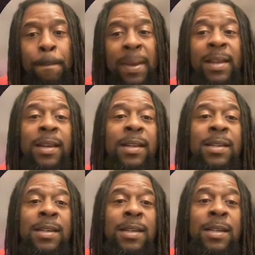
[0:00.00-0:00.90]
Ben
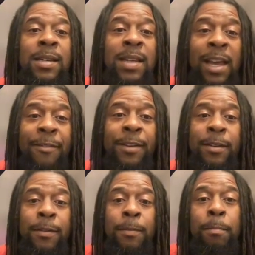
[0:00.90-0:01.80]
David,
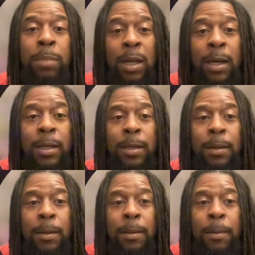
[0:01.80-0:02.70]
blood,
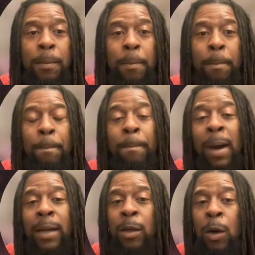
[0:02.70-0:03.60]

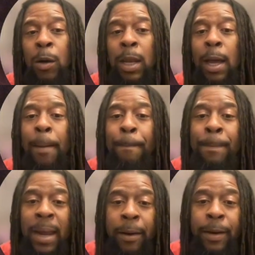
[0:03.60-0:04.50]
Bat Gola,
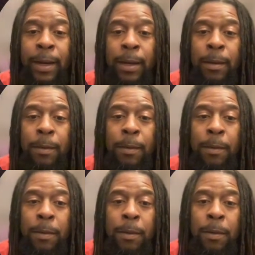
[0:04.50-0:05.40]
bearing.
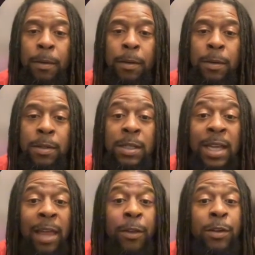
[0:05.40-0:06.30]

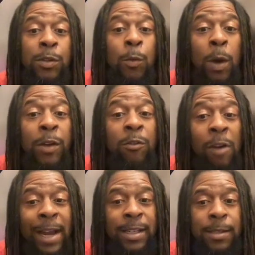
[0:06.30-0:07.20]
Together is one
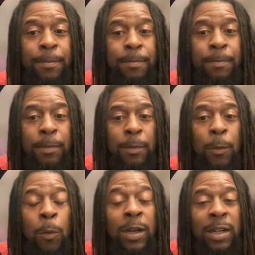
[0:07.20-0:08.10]
right,
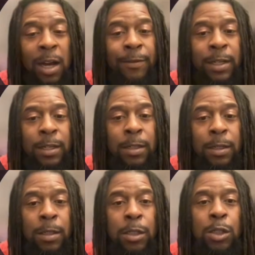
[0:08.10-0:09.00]
one covenant,
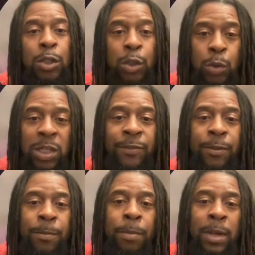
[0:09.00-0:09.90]
two
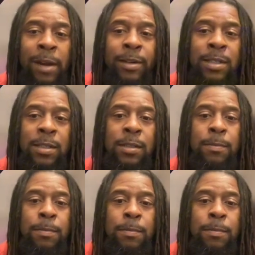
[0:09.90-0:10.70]
different polarities.